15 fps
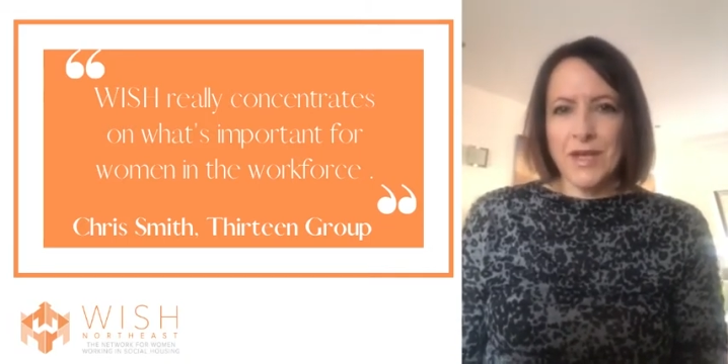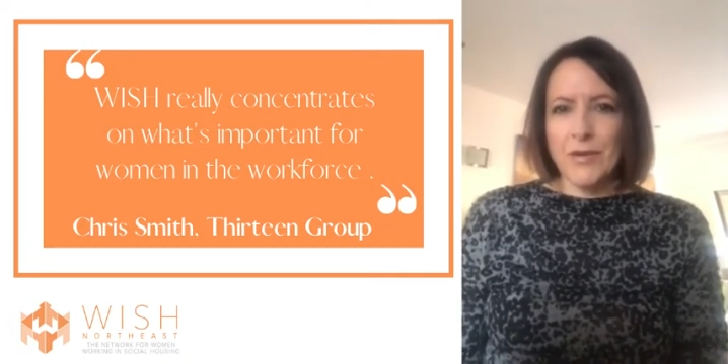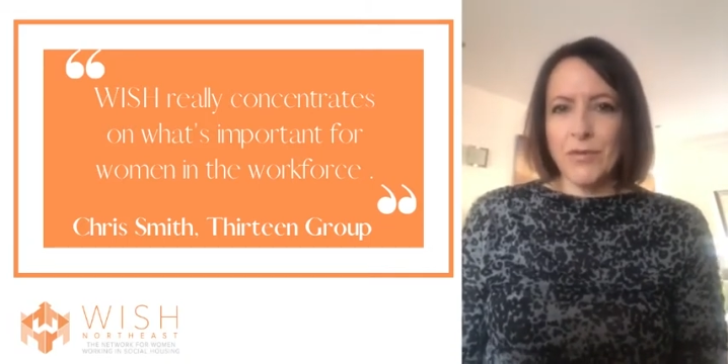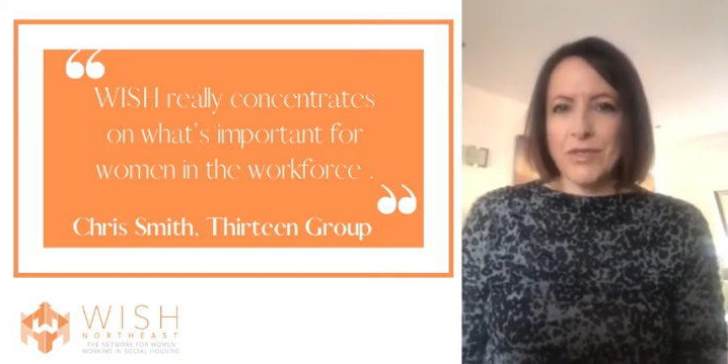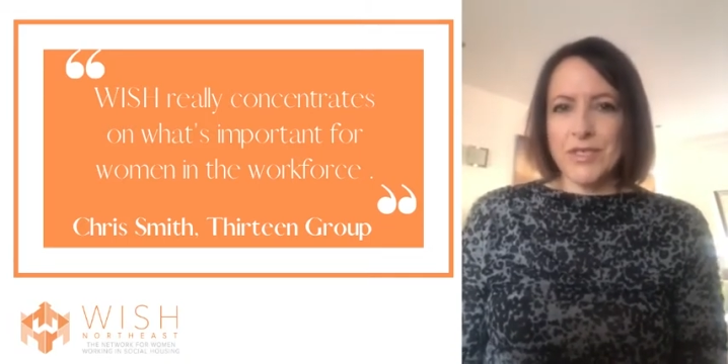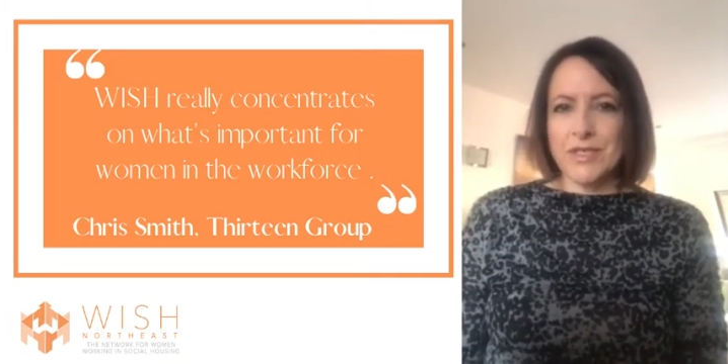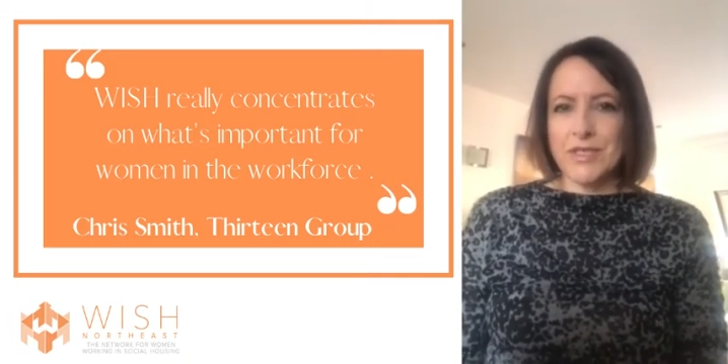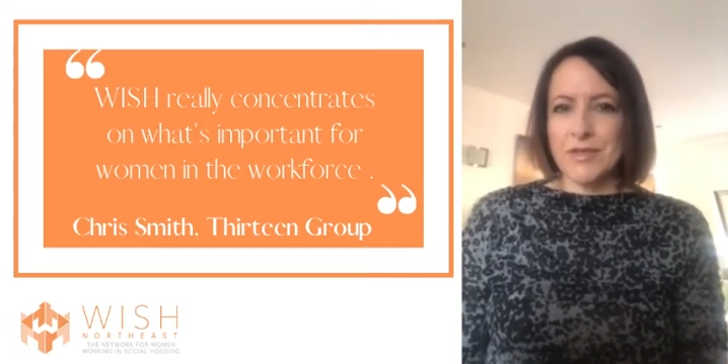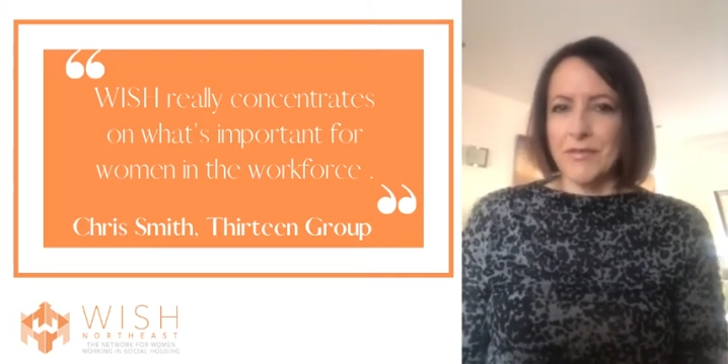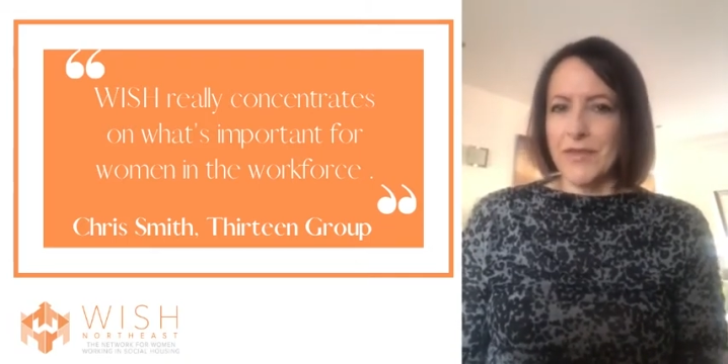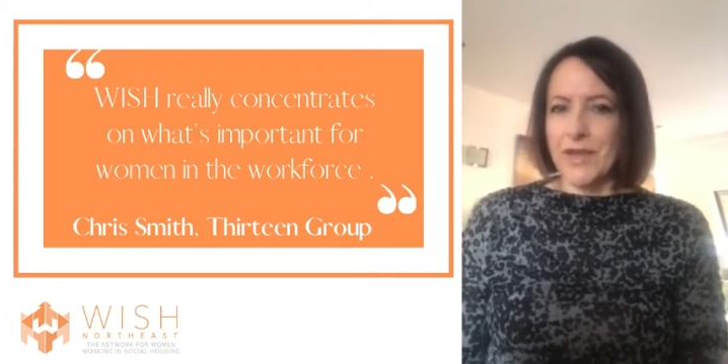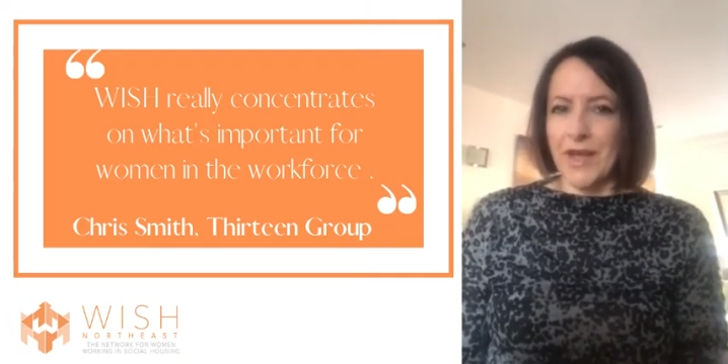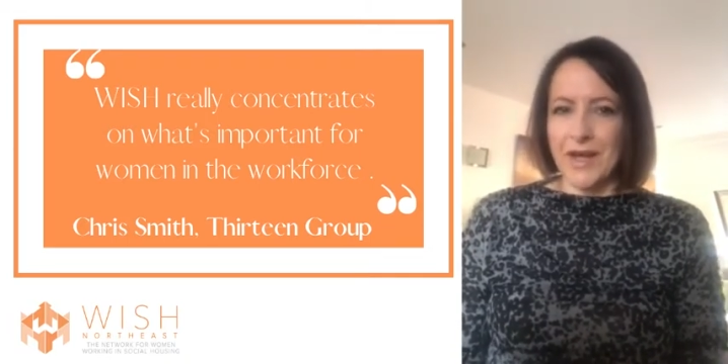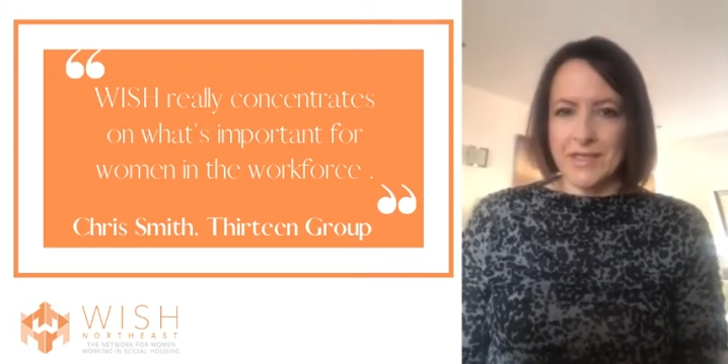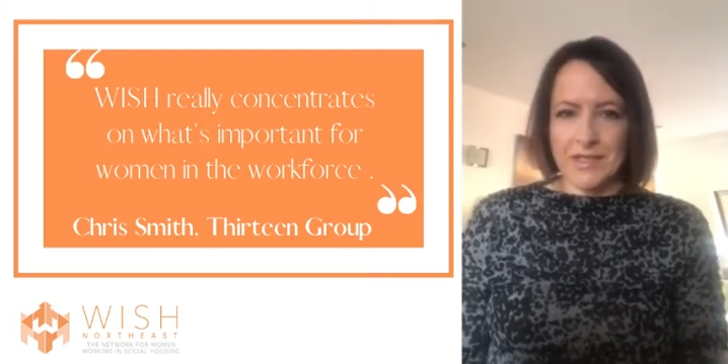which is
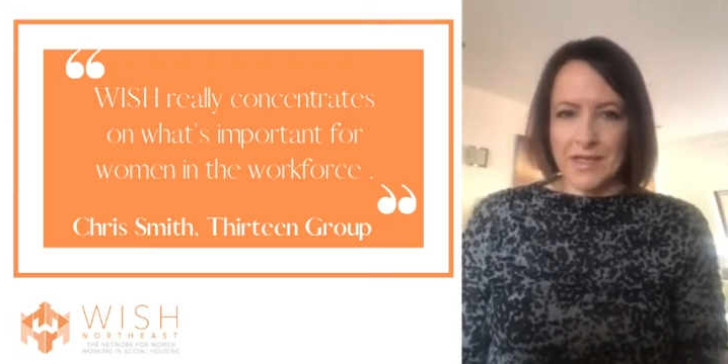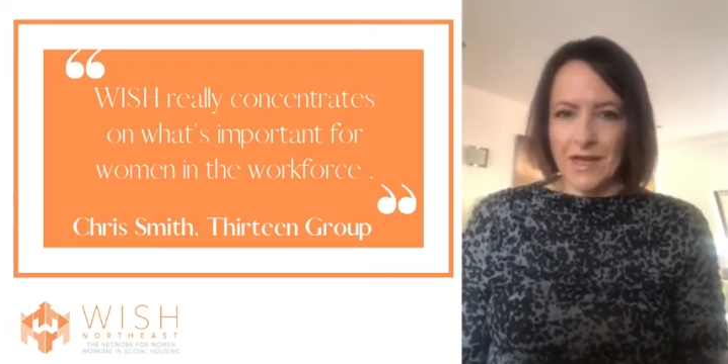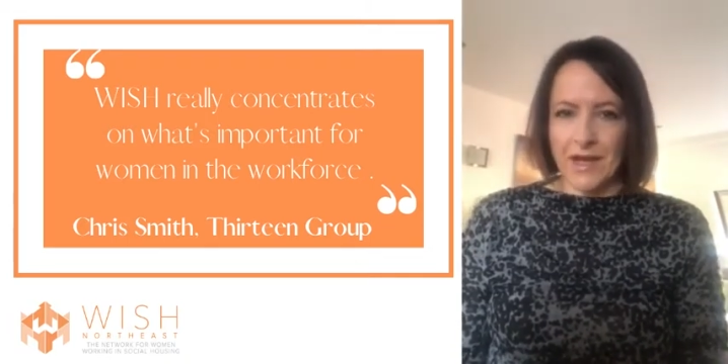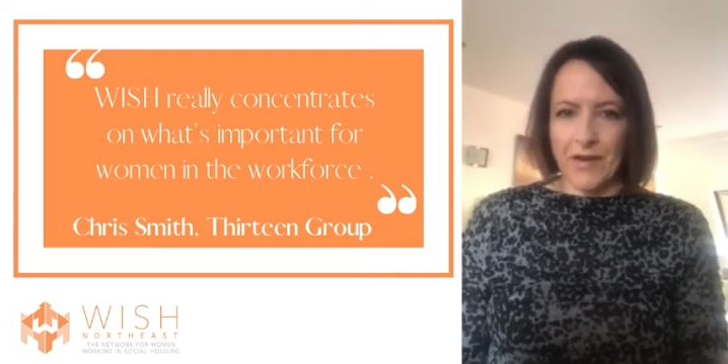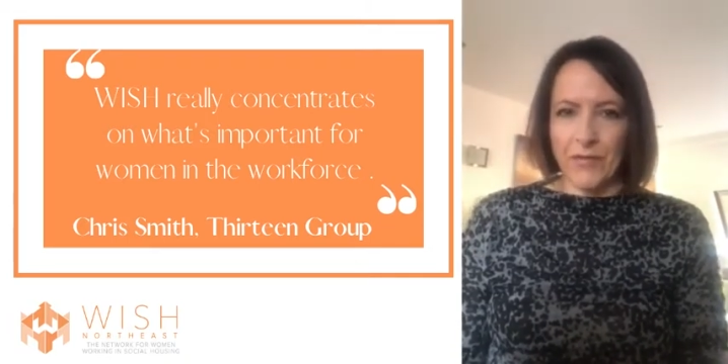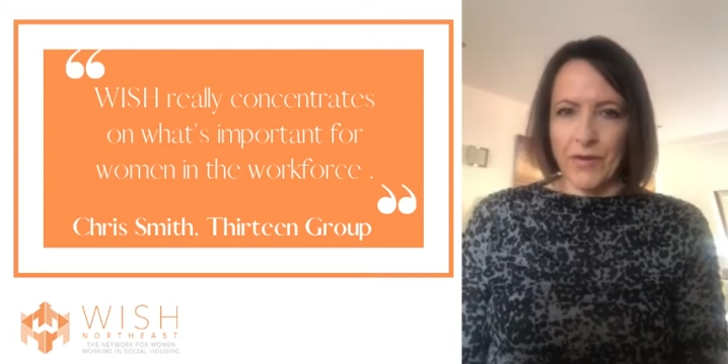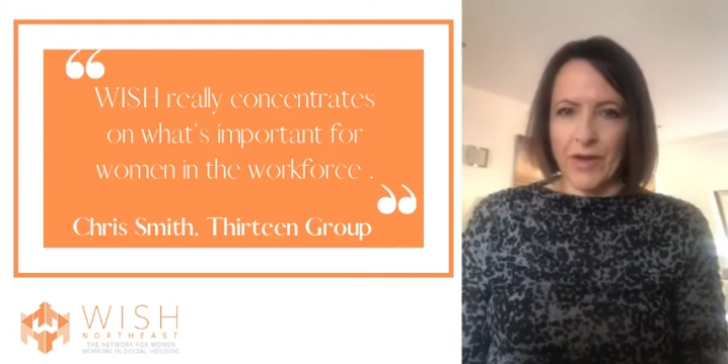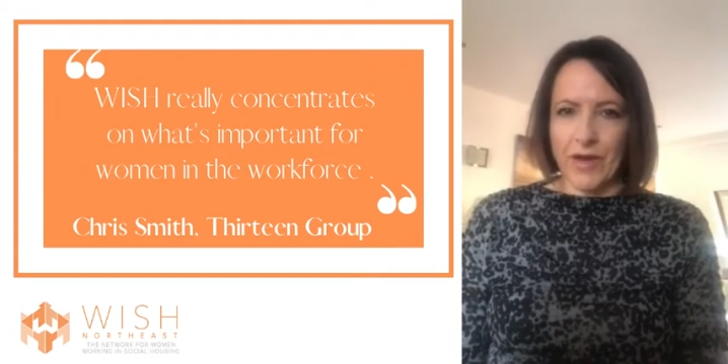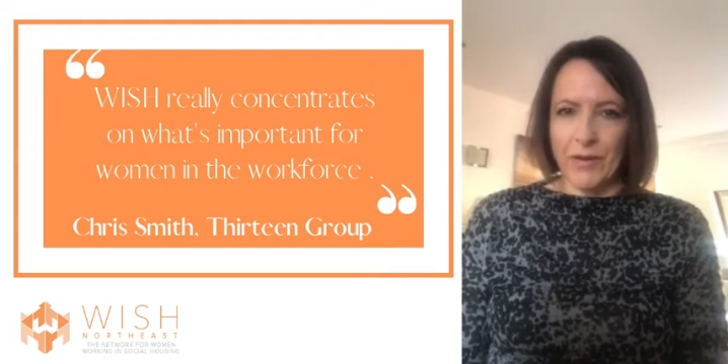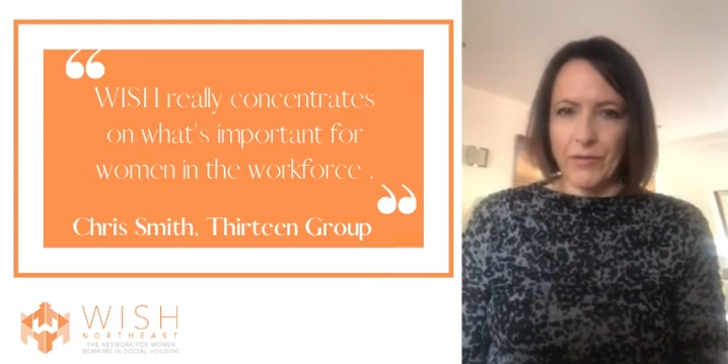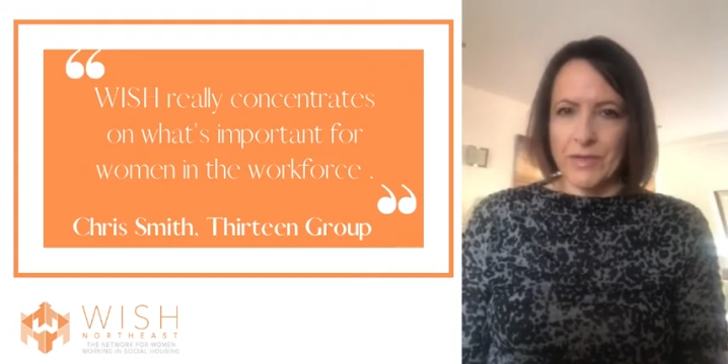something I didn't have when I